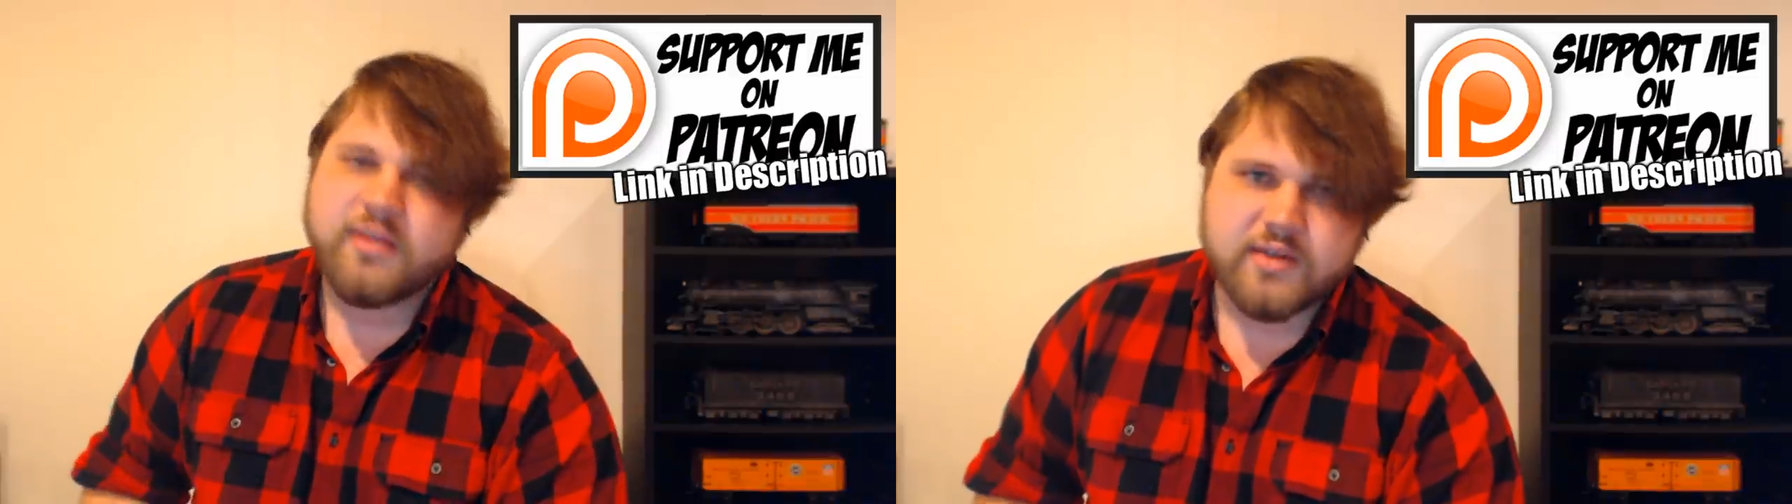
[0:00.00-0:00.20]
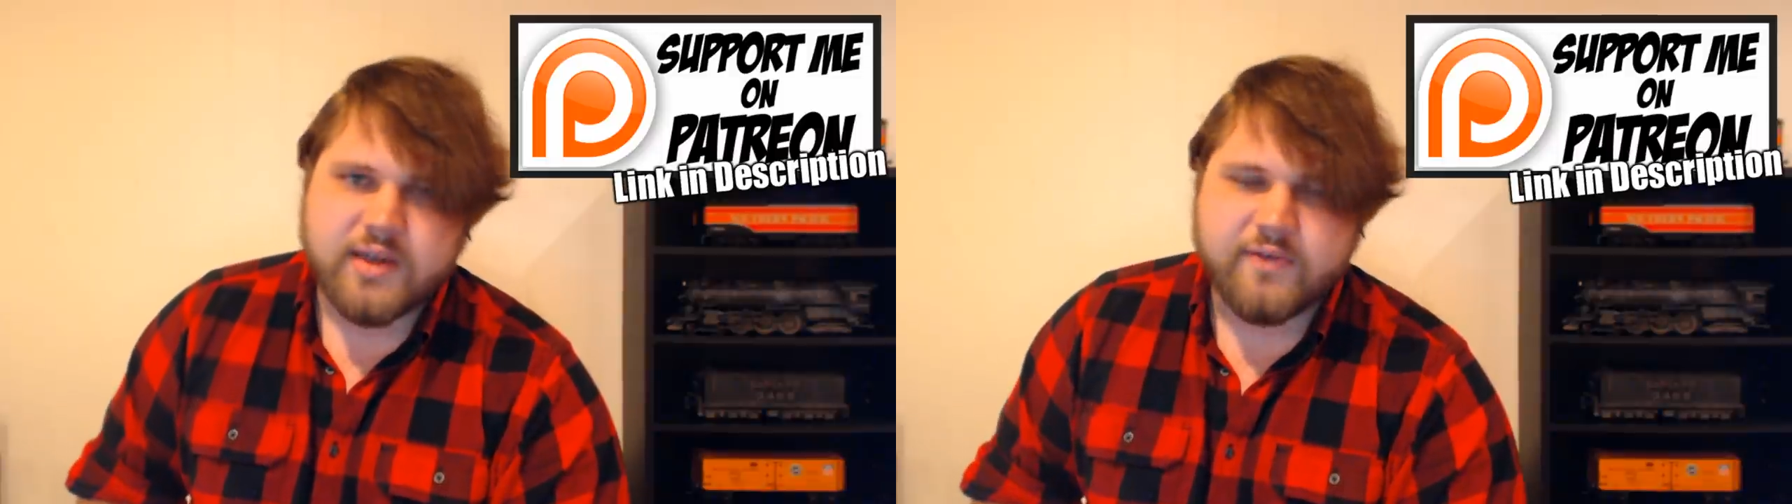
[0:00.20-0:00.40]

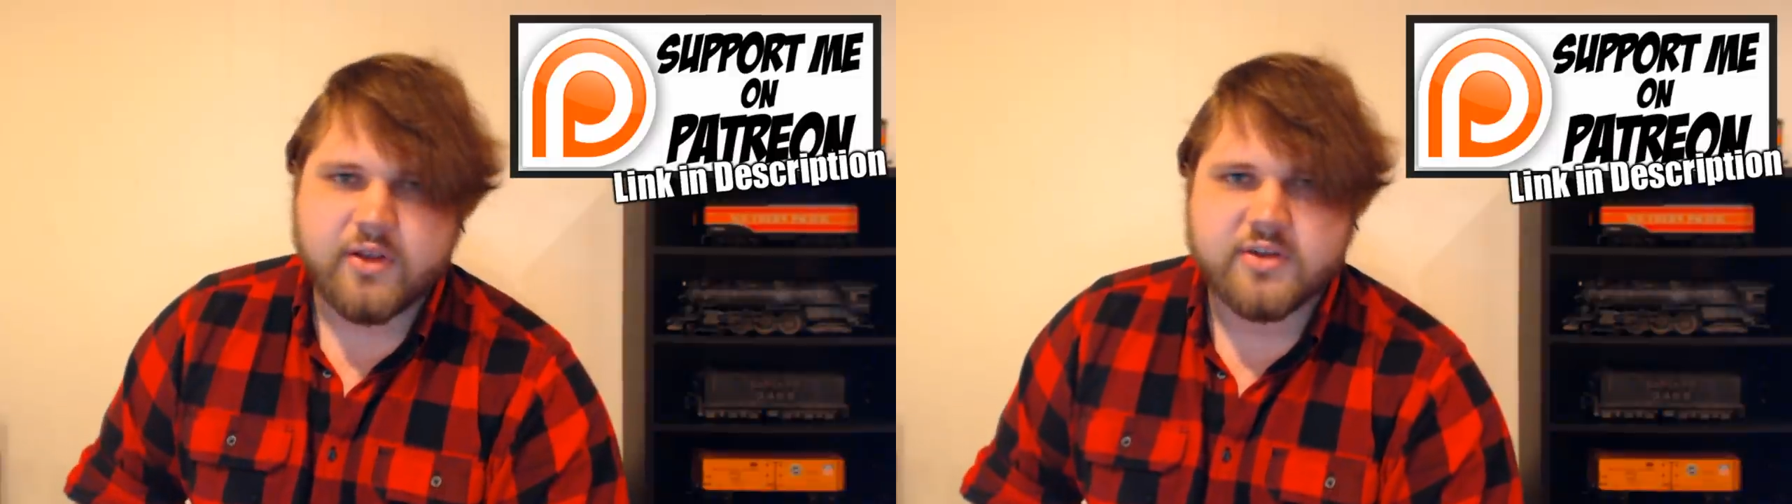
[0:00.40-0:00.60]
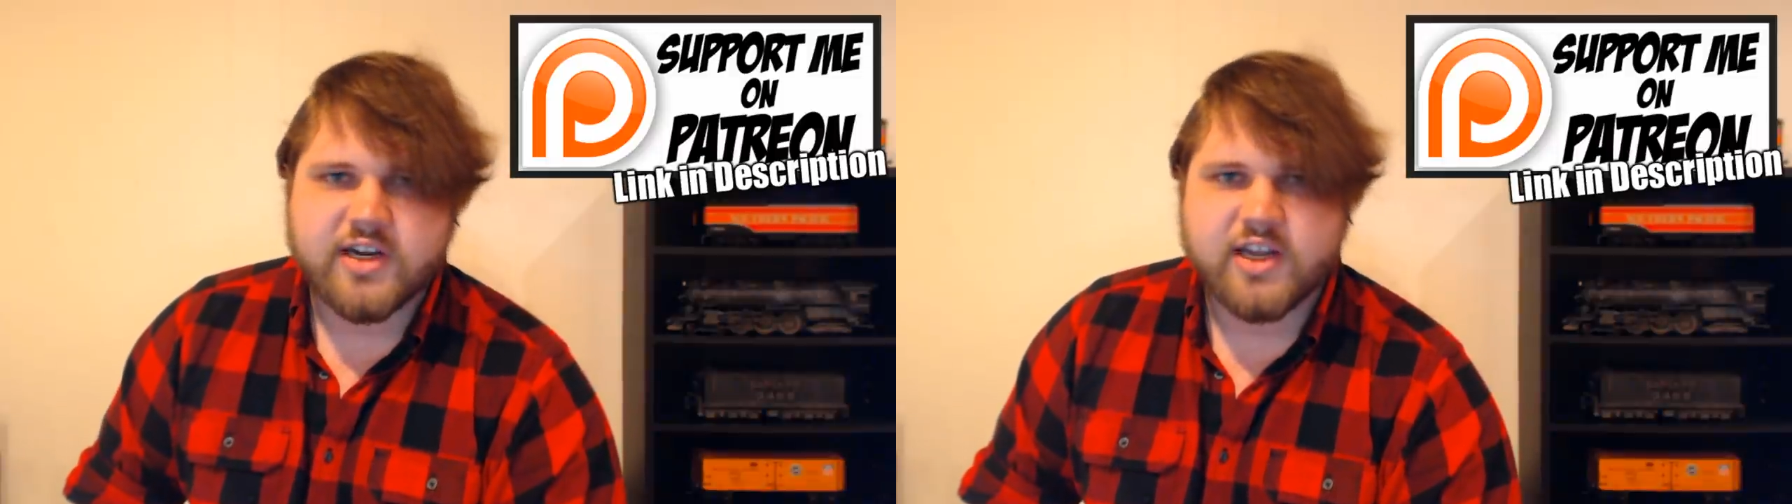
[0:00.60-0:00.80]
then
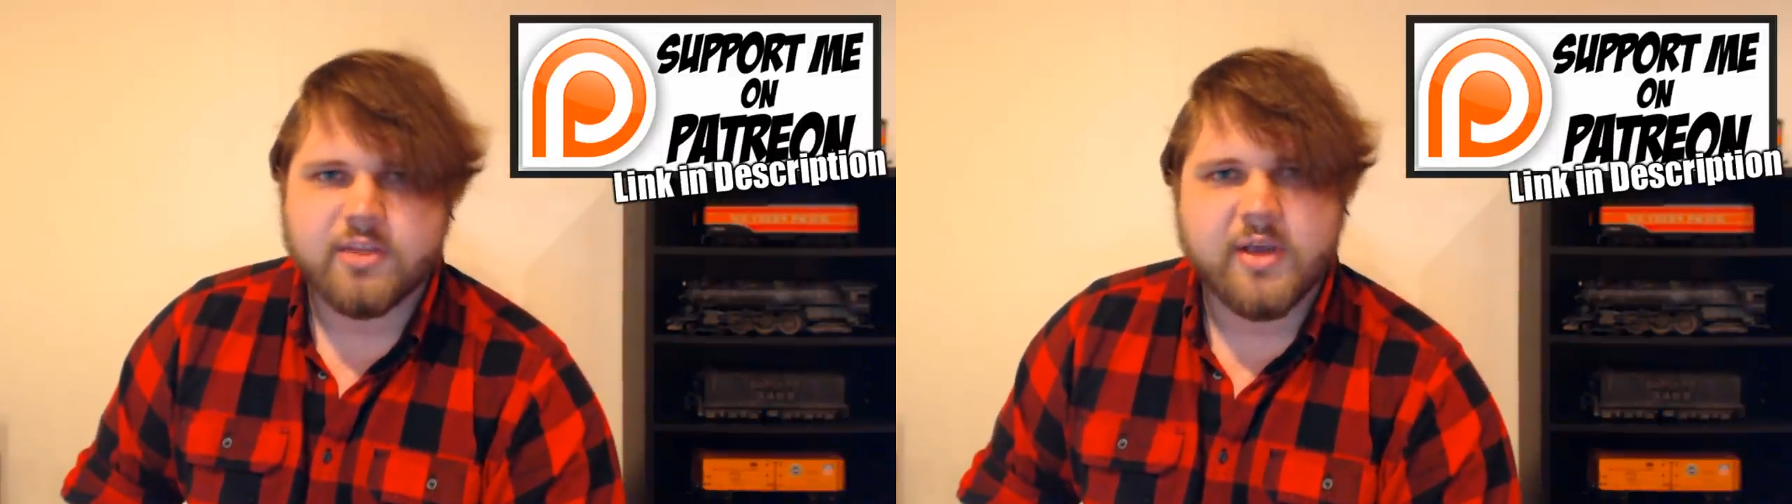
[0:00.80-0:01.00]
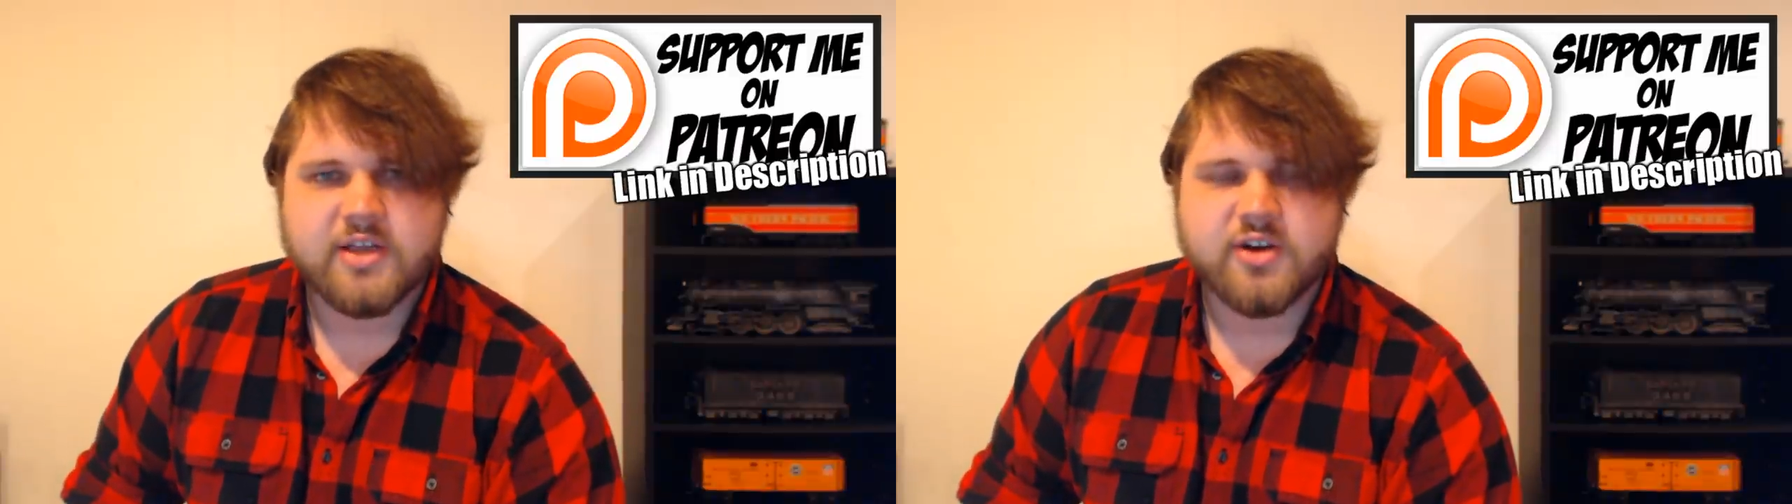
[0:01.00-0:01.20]
definitely go check out
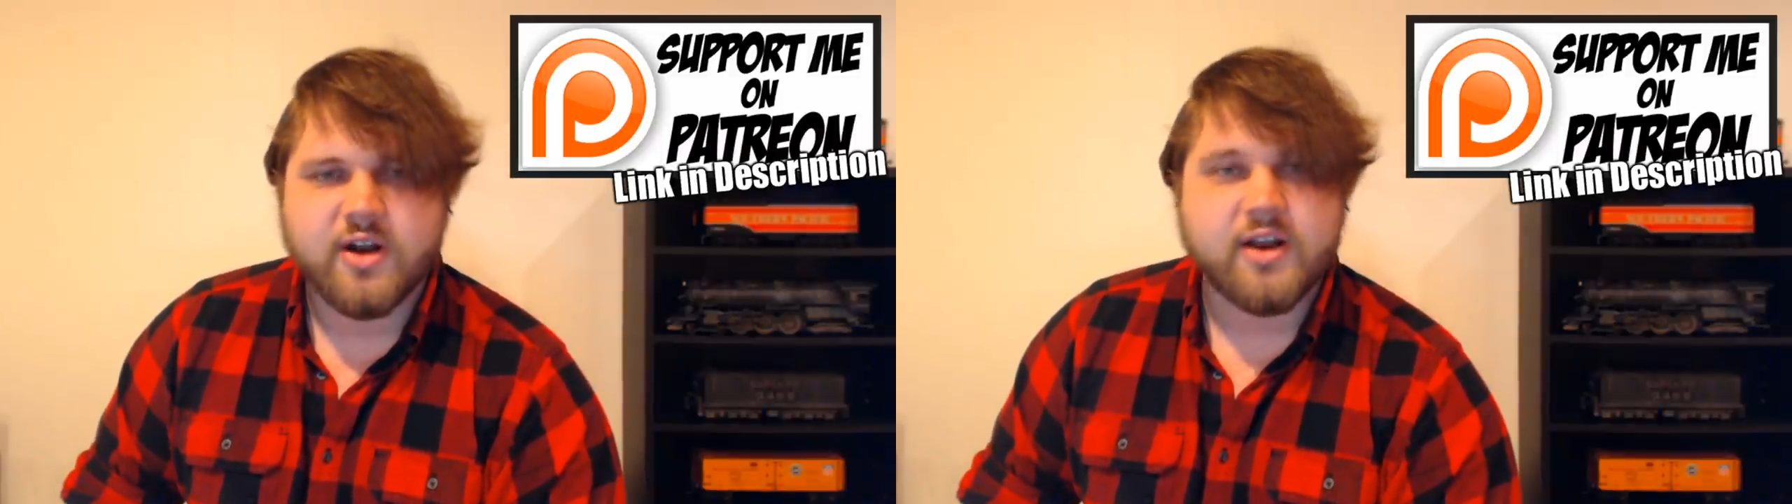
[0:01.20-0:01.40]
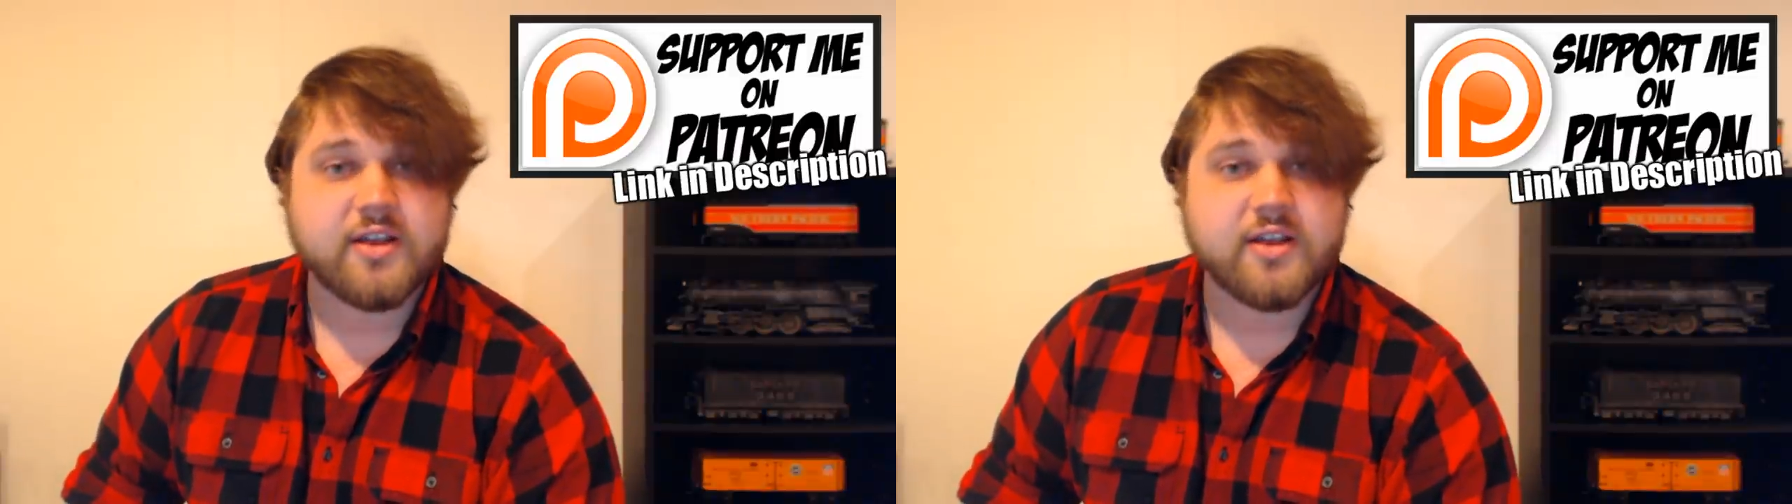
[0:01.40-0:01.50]
the Patreon